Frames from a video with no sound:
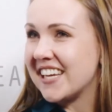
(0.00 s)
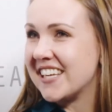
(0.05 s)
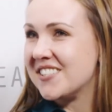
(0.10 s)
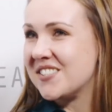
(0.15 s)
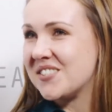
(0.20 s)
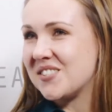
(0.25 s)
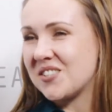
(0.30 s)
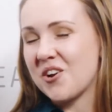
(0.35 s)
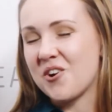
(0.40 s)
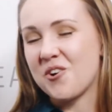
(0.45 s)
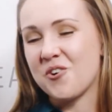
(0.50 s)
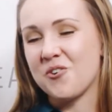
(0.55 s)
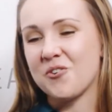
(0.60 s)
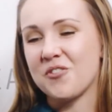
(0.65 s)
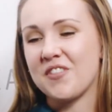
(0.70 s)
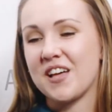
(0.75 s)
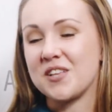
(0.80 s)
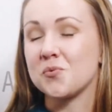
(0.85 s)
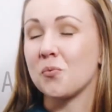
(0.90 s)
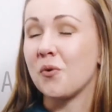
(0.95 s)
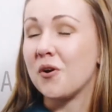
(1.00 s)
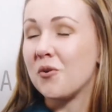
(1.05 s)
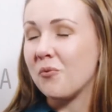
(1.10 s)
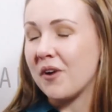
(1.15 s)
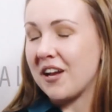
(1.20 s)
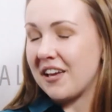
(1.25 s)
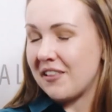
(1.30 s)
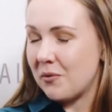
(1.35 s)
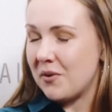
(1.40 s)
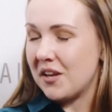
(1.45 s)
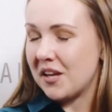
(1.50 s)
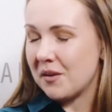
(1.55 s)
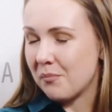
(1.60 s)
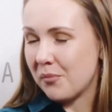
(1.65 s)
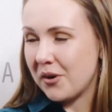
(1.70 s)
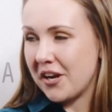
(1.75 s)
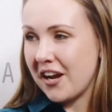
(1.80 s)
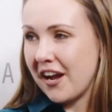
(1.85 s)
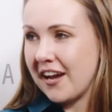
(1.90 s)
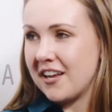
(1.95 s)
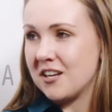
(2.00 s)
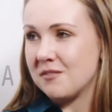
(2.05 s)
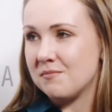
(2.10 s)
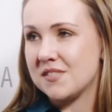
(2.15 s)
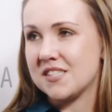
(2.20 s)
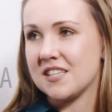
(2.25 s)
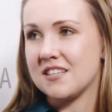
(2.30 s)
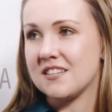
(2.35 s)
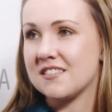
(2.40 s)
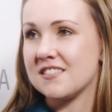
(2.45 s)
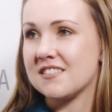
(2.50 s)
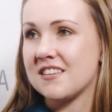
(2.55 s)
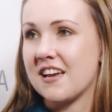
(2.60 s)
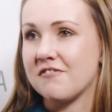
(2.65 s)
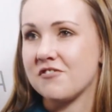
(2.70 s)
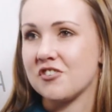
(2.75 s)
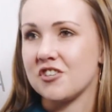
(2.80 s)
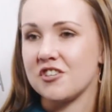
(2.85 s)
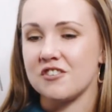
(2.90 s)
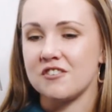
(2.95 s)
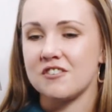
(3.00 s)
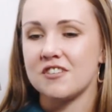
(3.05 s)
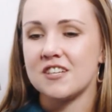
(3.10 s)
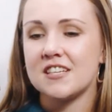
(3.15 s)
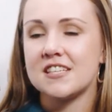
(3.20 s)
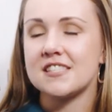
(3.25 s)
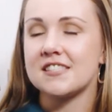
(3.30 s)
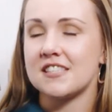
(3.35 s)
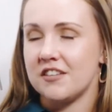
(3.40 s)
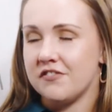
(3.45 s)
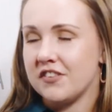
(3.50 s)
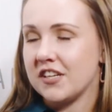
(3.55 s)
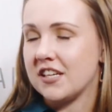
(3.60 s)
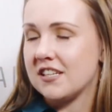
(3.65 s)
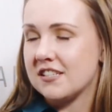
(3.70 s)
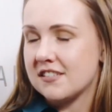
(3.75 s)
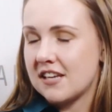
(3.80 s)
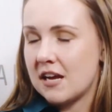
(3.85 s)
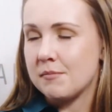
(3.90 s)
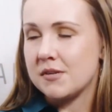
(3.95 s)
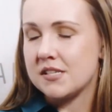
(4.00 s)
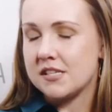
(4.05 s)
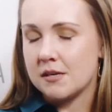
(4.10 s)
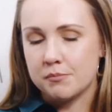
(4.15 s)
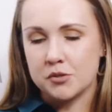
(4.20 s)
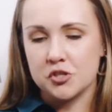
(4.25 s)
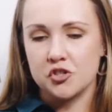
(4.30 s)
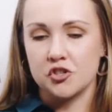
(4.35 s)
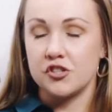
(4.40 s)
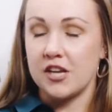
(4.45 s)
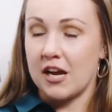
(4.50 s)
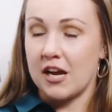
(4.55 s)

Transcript: And so that's one way that we can bring items in, is after significant time and temperature